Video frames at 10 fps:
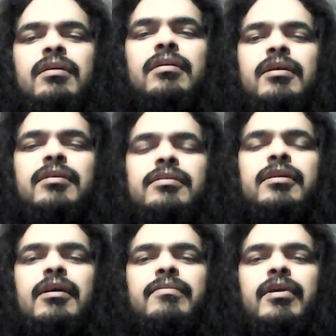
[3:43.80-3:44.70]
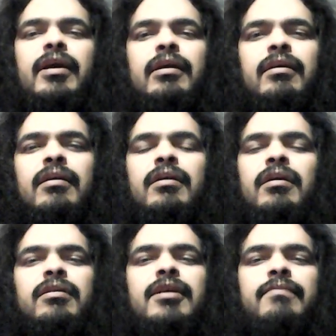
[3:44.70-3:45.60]
That's chapter 8.
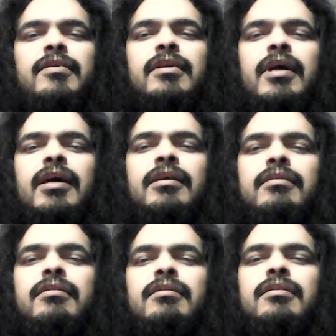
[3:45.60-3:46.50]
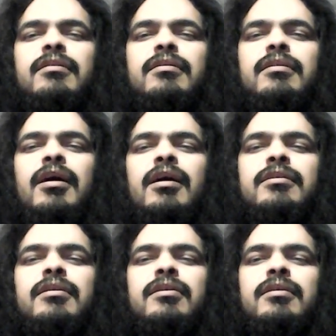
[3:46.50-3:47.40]
Chapter 9,
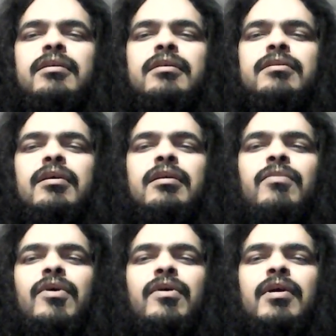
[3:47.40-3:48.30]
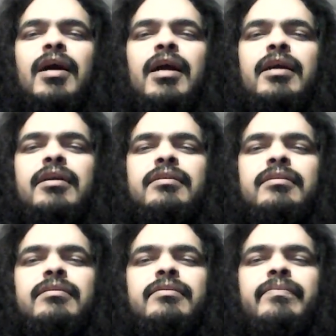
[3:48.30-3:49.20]
God's goodness and moral
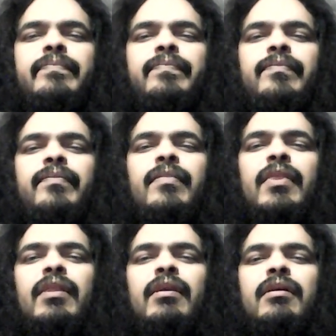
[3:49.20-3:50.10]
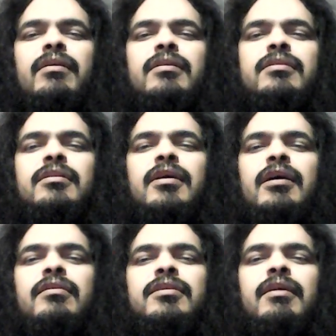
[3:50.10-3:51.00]
guidance. It's the
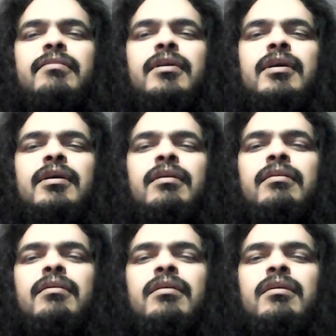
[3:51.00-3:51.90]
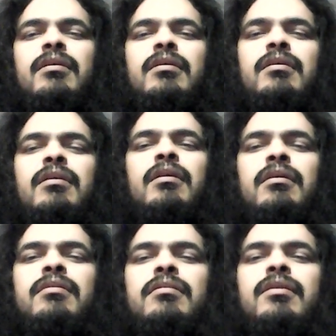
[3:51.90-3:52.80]
title of chapter 9.
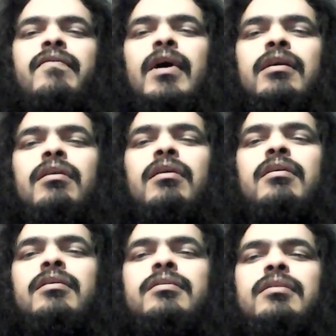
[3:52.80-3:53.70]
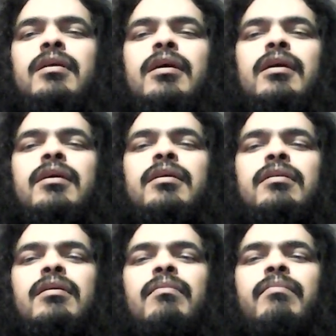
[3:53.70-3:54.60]
Divine laws and
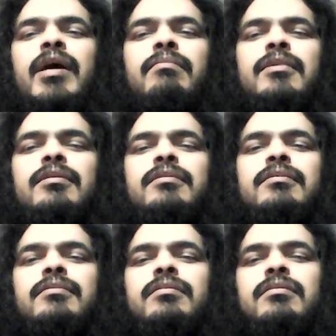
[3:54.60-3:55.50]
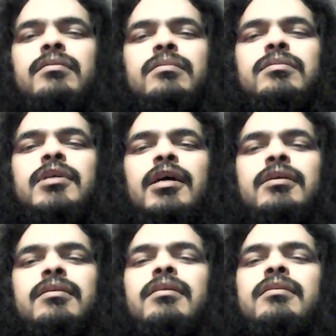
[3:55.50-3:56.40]
commandments,
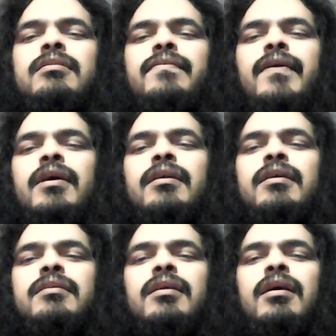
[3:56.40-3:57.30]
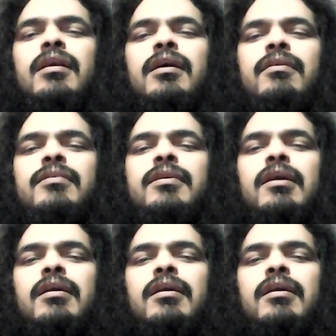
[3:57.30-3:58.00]
justice, fairness, and equity,